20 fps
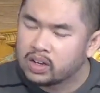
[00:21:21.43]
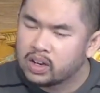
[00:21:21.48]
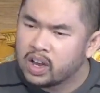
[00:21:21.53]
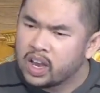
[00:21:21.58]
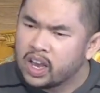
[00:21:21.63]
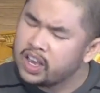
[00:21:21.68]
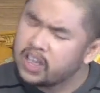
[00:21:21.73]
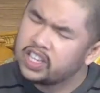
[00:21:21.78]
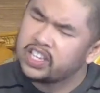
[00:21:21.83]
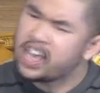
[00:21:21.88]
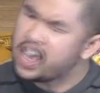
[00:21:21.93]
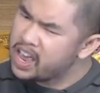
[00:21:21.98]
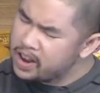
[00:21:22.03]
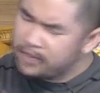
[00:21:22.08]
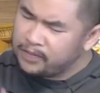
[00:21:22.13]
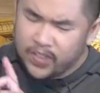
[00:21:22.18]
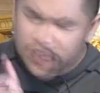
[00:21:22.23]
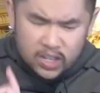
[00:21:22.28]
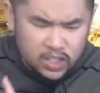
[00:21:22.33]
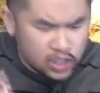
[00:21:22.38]
He said he
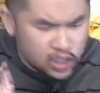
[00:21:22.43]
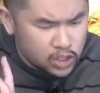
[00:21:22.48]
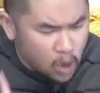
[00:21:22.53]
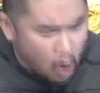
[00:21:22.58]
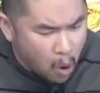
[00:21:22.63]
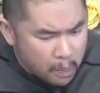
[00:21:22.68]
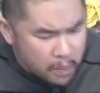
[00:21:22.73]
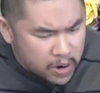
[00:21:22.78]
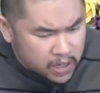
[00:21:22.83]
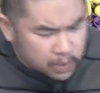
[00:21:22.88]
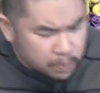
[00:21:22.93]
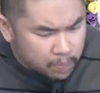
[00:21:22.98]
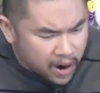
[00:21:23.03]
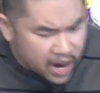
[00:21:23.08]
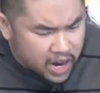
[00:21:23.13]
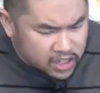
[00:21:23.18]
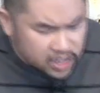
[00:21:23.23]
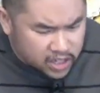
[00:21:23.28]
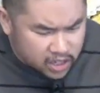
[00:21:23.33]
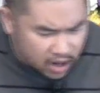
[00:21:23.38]
feels so much
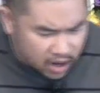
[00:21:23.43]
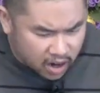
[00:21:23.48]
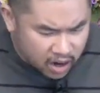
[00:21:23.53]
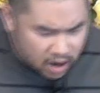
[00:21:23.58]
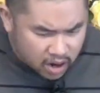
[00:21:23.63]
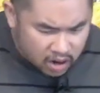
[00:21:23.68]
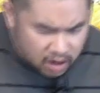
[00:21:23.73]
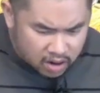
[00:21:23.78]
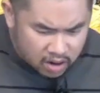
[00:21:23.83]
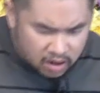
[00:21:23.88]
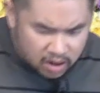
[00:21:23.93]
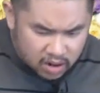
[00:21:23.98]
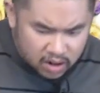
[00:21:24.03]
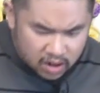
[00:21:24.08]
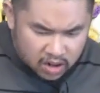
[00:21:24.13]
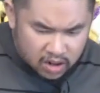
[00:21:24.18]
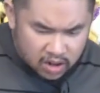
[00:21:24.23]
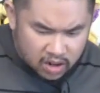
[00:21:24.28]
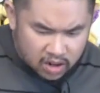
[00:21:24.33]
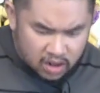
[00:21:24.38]
pressure
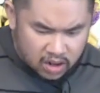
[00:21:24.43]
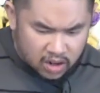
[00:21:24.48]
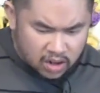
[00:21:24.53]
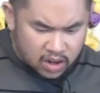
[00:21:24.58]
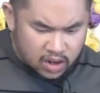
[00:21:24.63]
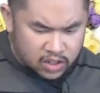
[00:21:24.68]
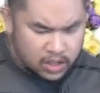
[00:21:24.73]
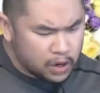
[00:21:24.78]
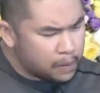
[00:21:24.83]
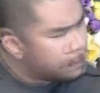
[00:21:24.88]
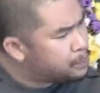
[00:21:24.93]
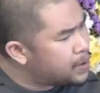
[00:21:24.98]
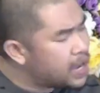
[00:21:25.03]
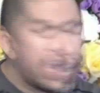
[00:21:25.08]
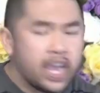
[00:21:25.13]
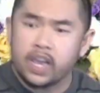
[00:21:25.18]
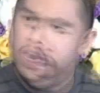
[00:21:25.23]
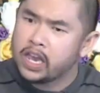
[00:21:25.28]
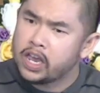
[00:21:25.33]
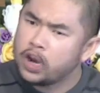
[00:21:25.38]
to
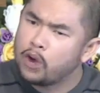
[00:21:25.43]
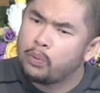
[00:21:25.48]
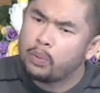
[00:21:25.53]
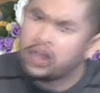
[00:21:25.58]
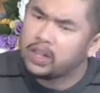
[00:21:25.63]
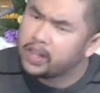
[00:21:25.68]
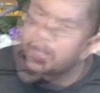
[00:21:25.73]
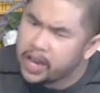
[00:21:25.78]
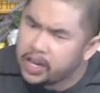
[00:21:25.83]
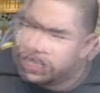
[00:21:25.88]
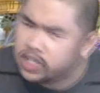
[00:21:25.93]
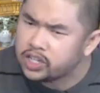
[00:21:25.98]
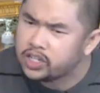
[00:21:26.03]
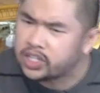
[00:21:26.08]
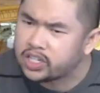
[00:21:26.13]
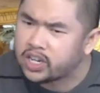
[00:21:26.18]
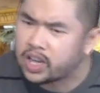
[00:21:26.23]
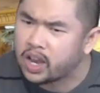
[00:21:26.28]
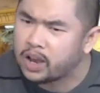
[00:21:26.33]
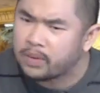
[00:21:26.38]
be in a
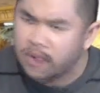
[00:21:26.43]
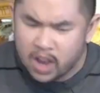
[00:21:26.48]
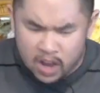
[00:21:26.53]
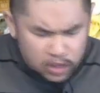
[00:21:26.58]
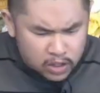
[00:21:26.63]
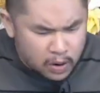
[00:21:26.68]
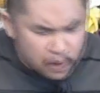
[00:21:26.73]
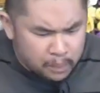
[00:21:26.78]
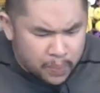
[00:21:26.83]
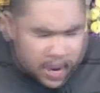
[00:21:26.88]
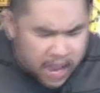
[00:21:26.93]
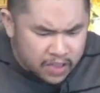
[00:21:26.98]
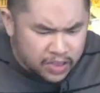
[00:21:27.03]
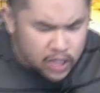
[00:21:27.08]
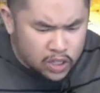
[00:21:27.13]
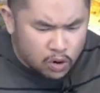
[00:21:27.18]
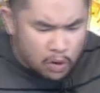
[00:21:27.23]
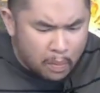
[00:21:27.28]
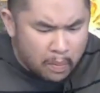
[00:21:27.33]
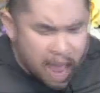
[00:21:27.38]
relationship, to be in
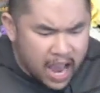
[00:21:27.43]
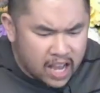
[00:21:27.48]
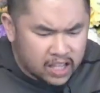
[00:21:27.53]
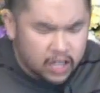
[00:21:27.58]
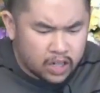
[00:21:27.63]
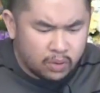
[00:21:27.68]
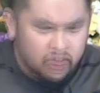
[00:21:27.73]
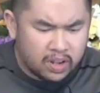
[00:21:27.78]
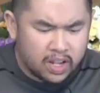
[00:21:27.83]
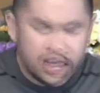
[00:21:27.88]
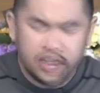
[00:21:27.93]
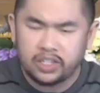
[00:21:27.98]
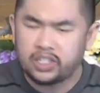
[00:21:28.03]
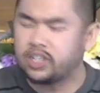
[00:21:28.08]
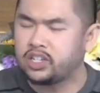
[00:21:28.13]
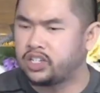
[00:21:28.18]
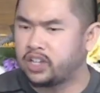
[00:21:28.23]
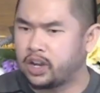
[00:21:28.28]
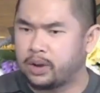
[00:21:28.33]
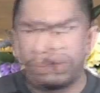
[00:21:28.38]
this romantic
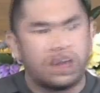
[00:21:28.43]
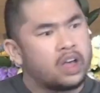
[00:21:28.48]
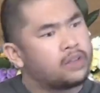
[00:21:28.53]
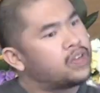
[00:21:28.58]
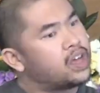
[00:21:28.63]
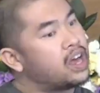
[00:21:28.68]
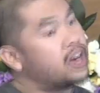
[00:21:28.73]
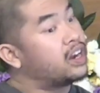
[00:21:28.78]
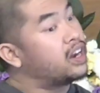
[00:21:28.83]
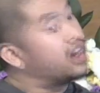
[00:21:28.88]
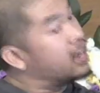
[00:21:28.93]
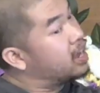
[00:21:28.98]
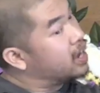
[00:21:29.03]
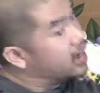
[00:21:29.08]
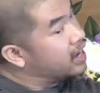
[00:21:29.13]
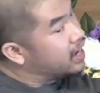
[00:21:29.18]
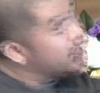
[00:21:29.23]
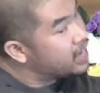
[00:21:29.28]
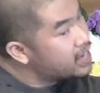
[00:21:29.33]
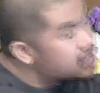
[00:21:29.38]
relationship, that
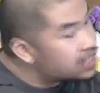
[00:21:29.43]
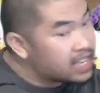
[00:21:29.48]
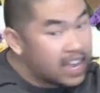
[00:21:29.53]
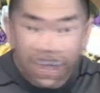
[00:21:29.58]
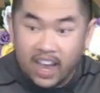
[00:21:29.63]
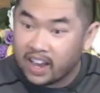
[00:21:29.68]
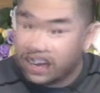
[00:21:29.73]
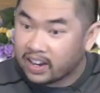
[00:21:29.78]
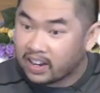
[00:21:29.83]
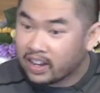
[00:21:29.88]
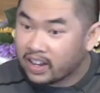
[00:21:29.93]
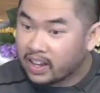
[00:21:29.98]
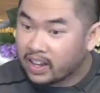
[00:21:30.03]
he said